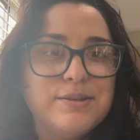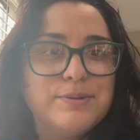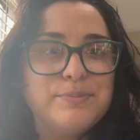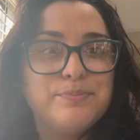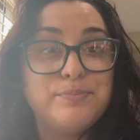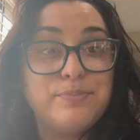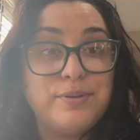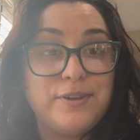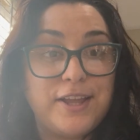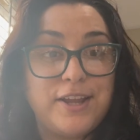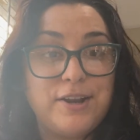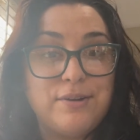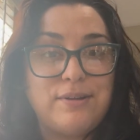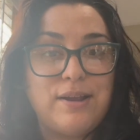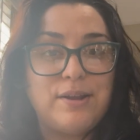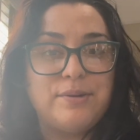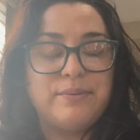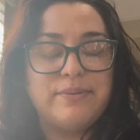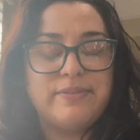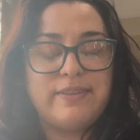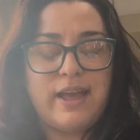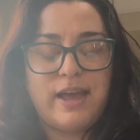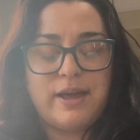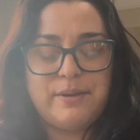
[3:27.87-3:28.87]
play around
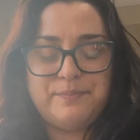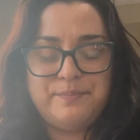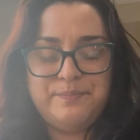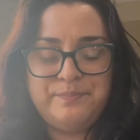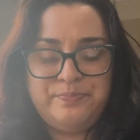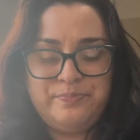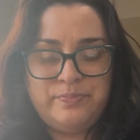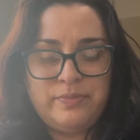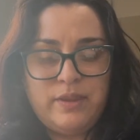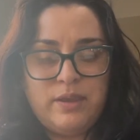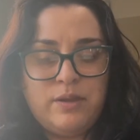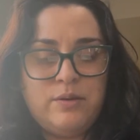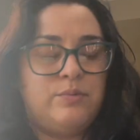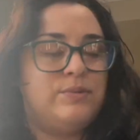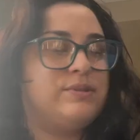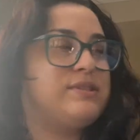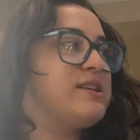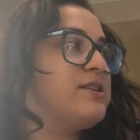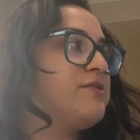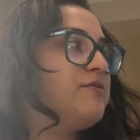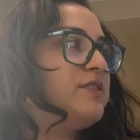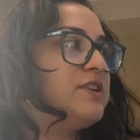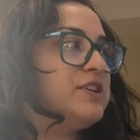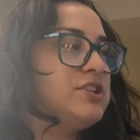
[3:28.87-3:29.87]
with that once
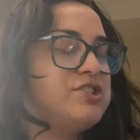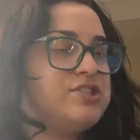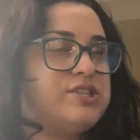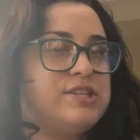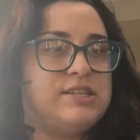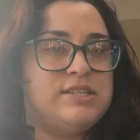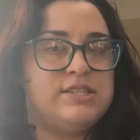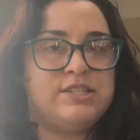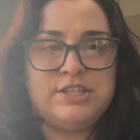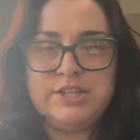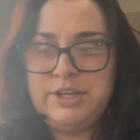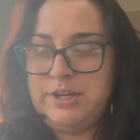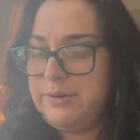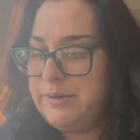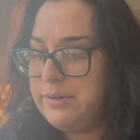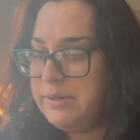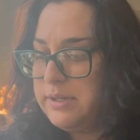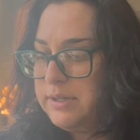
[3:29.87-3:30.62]
I finish these 2.